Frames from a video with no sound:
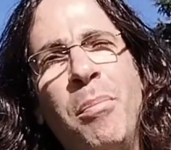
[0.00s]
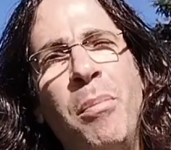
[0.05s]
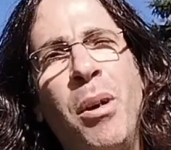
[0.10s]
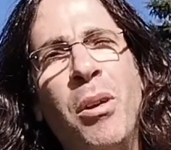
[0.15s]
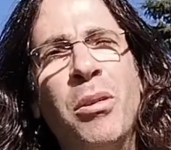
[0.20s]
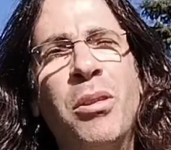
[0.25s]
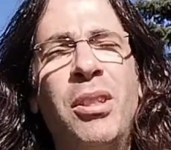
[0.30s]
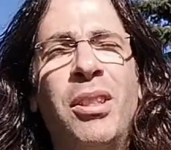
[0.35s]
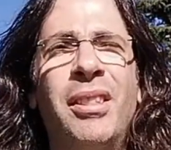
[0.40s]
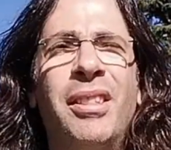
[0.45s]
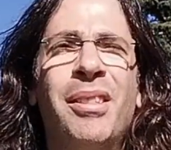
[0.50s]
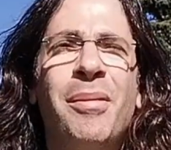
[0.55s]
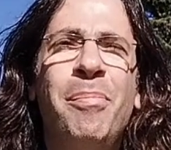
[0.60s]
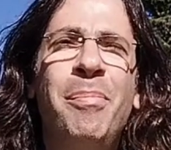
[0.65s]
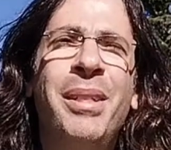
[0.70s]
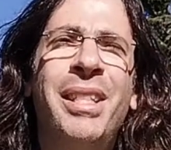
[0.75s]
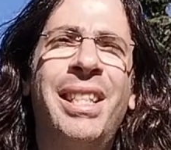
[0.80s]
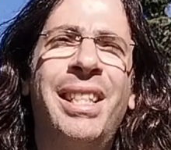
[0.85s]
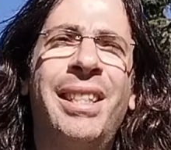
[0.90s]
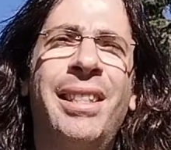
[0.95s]
most
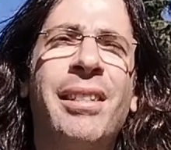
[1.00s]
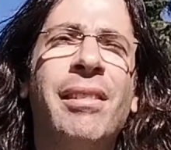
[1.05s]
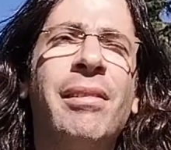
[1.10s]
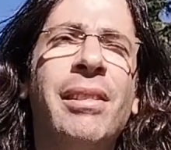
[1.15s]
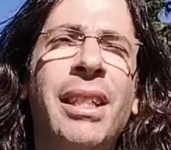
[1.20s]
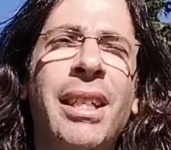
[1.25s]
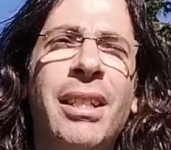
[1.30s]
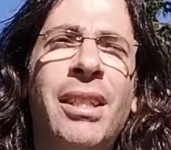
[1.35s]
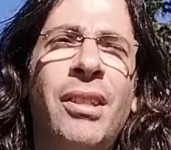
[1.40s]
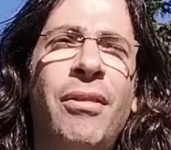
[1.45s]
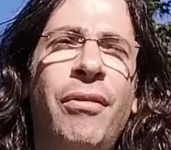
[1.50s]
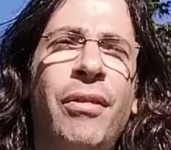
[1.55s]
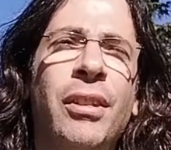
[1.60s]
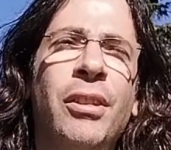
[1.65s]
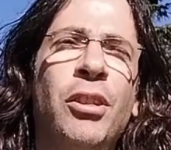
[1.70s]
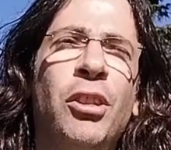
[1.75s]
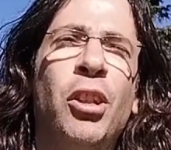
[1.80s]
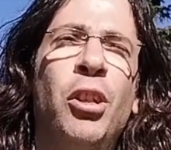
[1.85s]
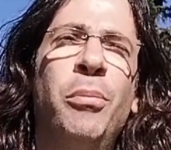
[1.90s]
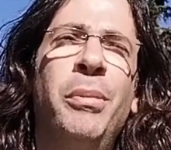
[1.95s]
mysterious
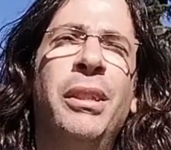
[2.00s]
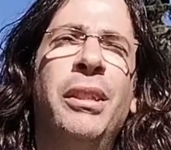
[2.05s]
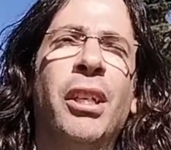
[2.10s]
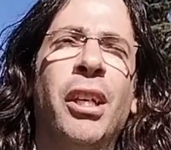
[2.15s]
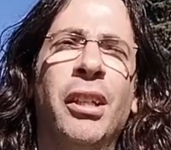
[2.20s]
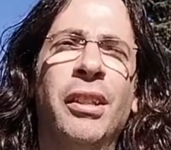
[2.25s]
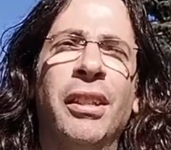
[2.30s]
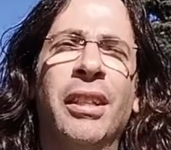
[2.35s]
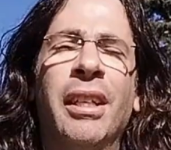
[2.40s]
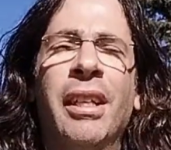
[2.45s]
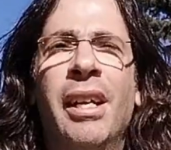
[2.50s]
phenomena